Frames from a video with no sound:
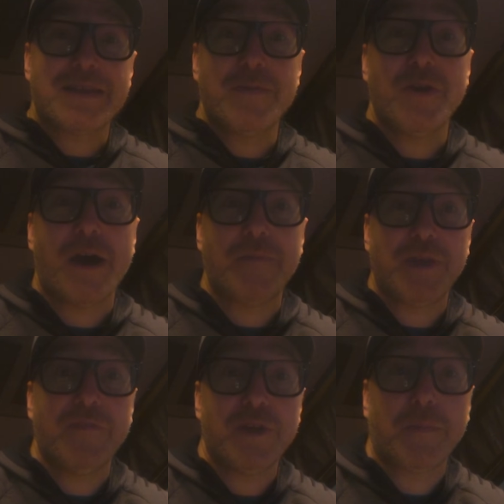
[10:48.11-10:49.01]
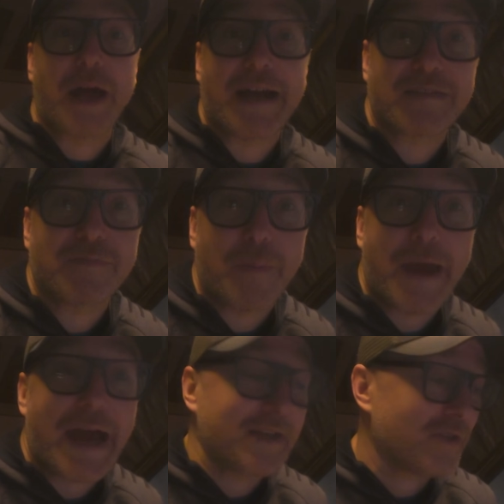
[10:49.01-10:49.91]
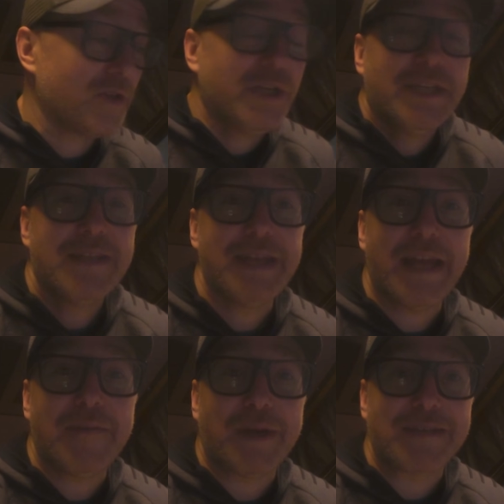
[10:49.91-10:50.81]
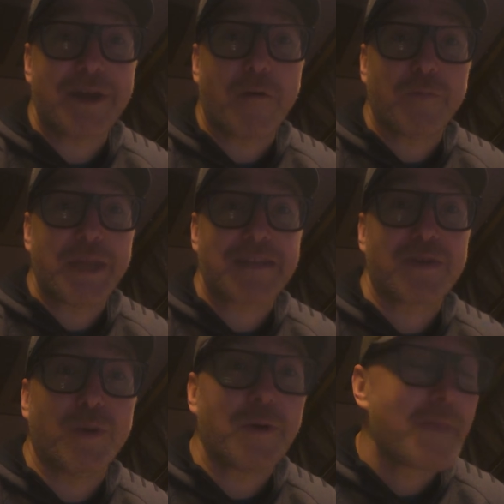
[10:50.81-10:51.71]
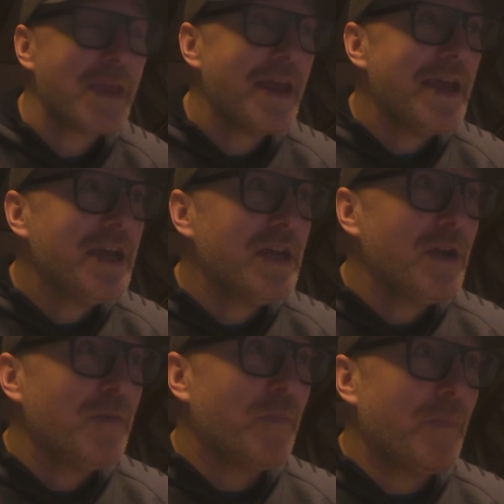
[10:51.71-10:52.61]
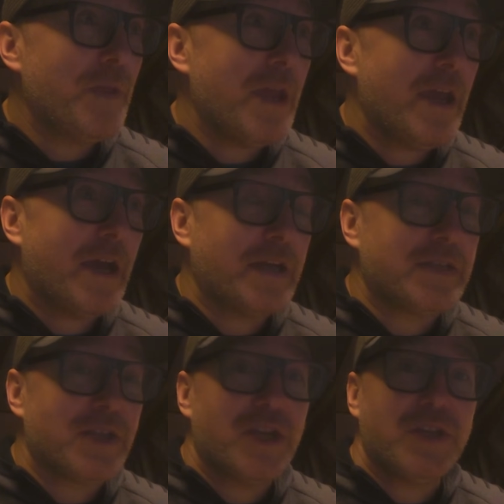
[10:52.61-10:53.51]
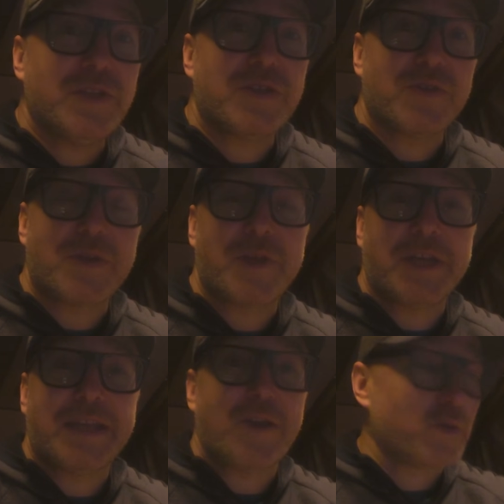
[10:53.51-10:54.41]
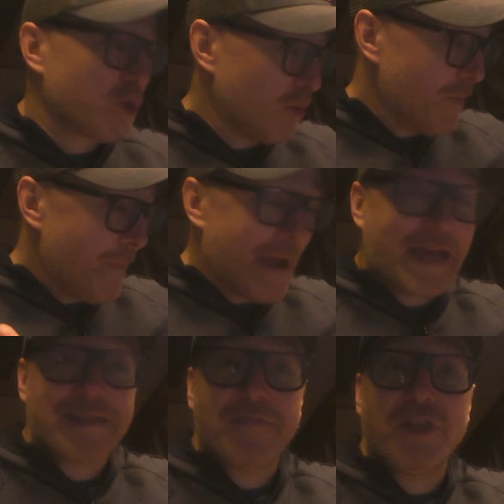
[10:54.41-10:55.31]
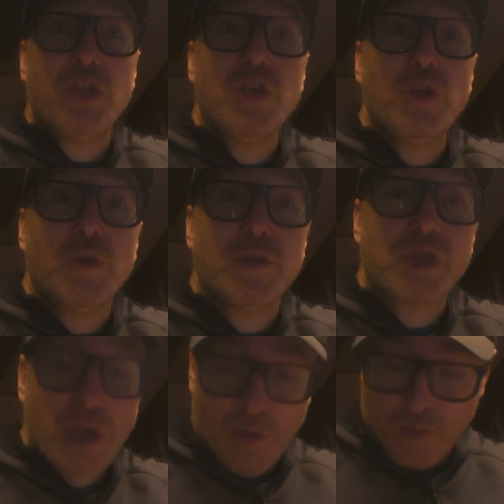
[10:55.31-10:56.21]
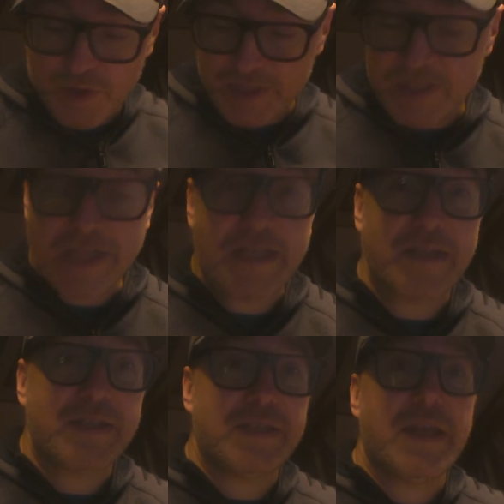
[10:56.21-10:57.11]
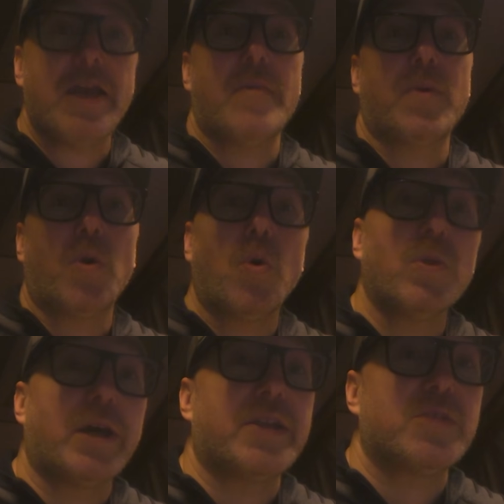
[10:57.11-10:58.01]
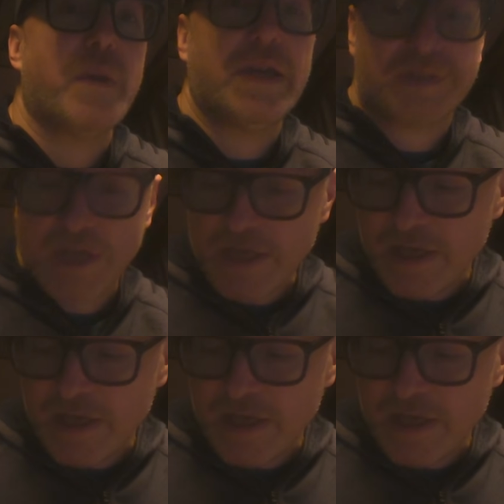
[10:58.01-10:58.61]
Some of you, I'm giving you a blast from the past or dating myself, but that's cool. And so something like that, those are massive and huge, where this thing doesn't take up a whole lot of space.